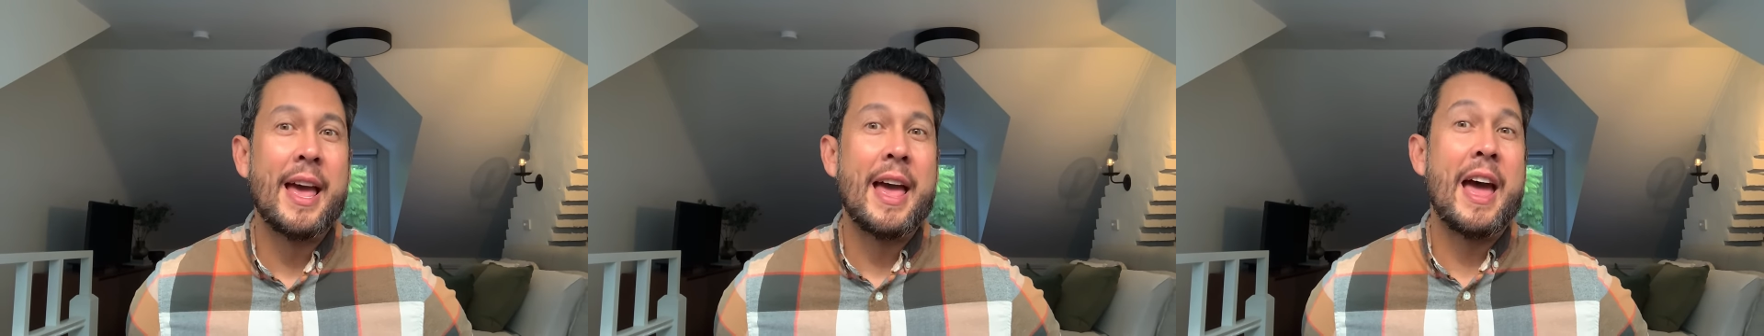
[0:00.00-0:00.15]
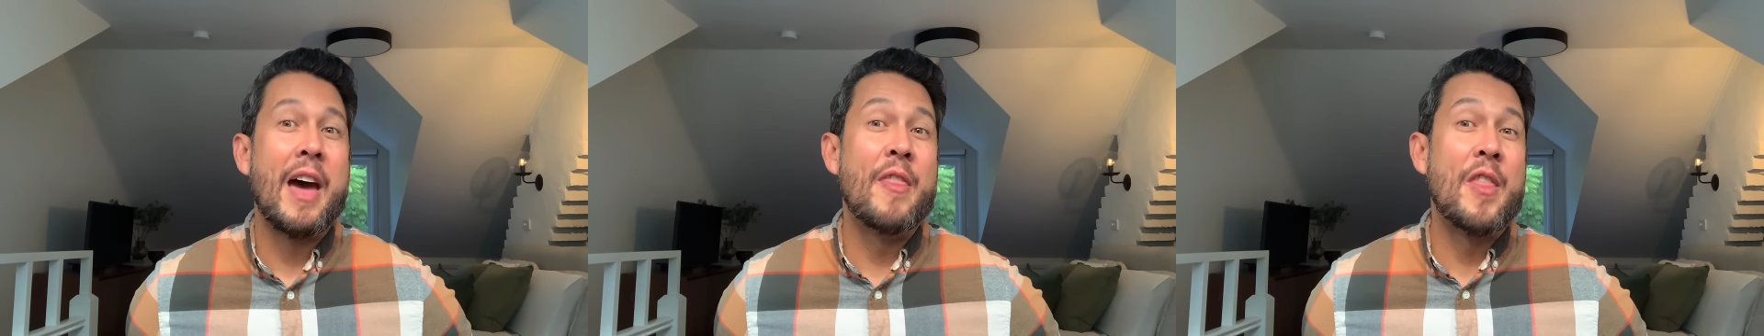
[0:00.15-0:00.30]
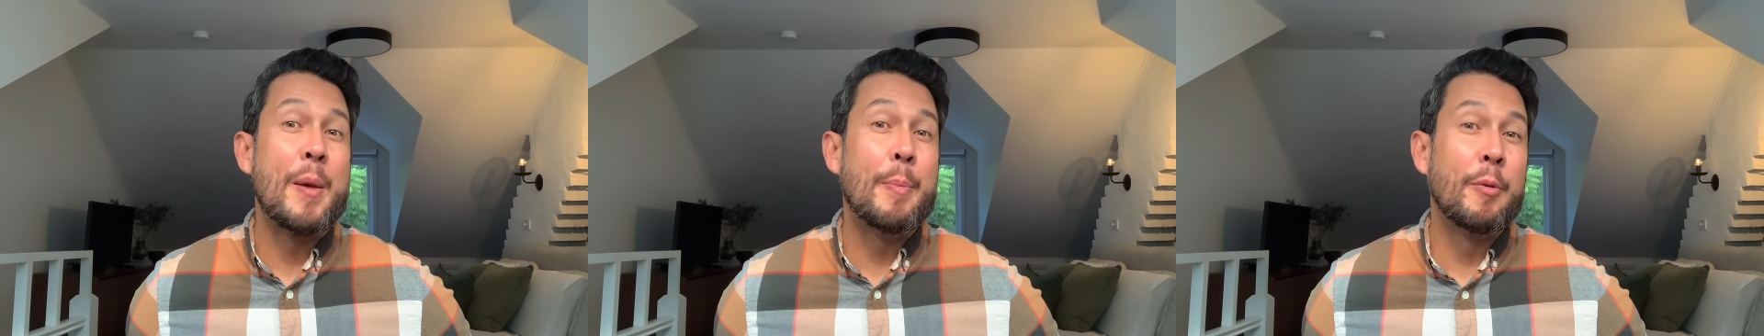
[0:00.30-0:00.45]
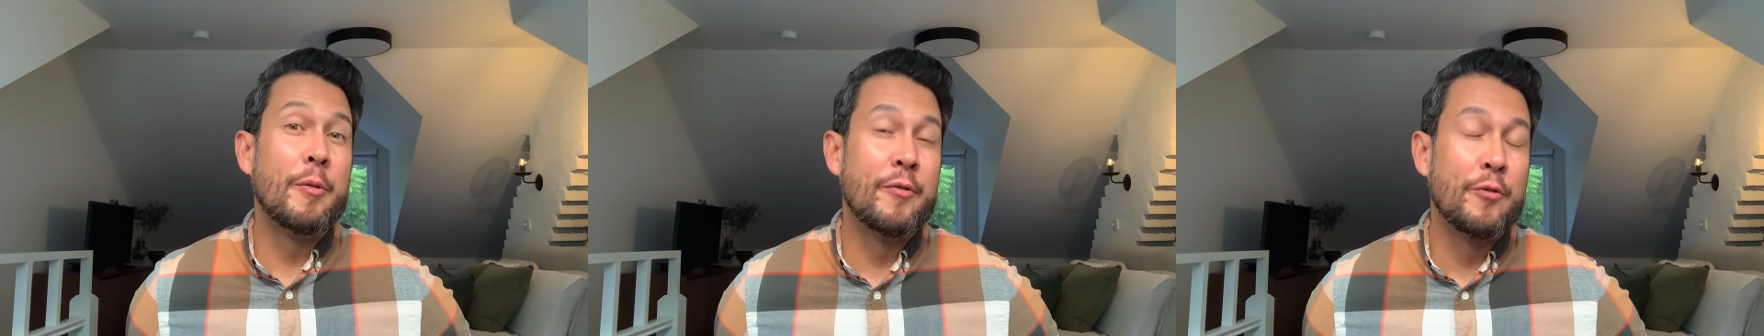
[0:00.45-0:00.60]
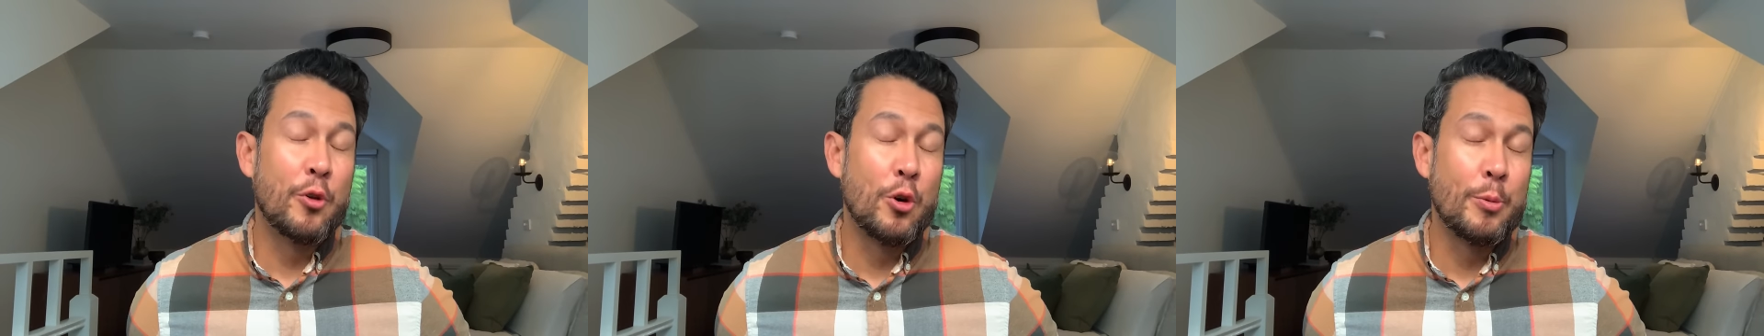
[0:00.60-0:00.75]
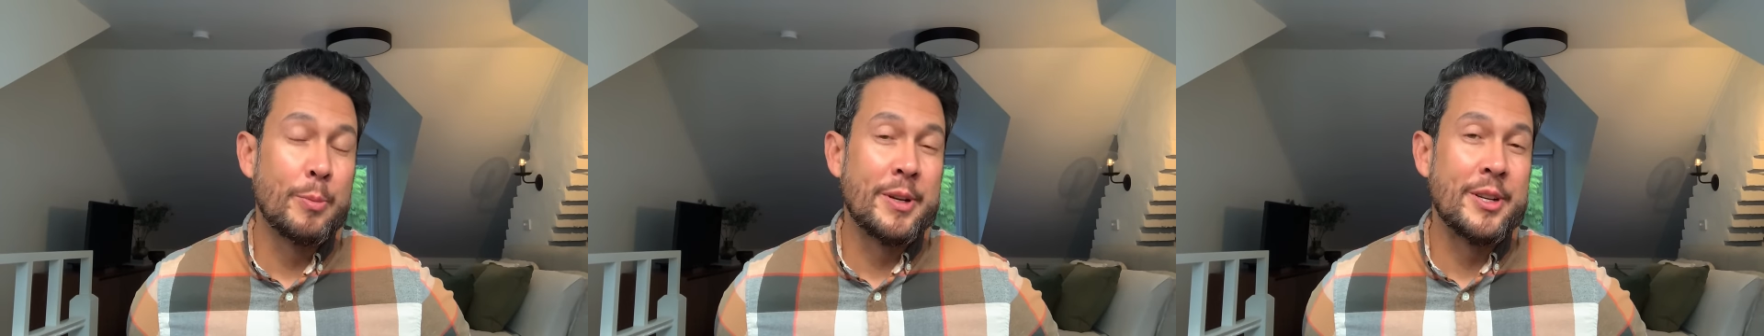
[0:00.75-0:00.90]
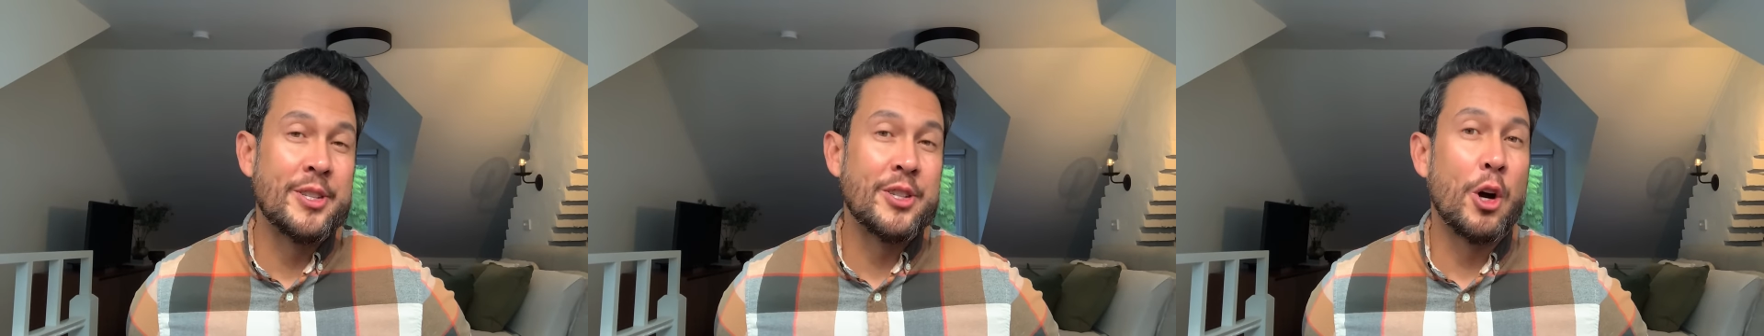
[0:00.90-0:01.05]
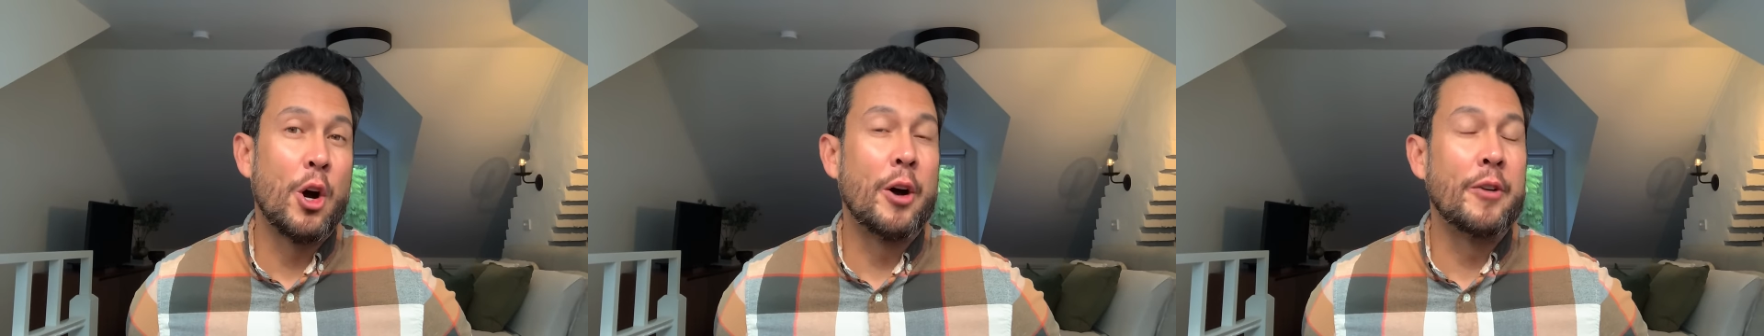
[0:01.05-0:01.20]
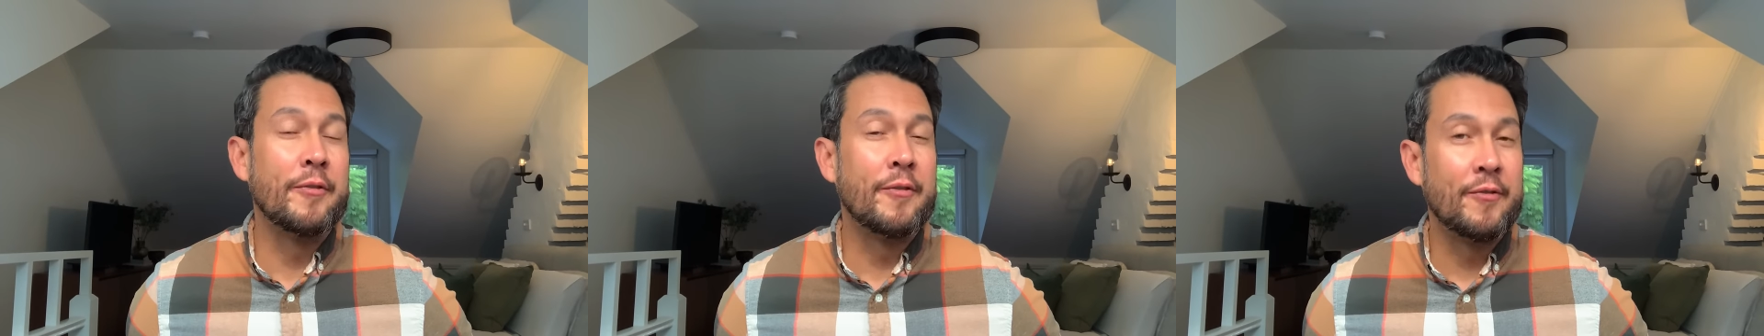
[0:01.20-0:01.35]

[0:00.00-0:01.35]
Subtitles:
and their performance on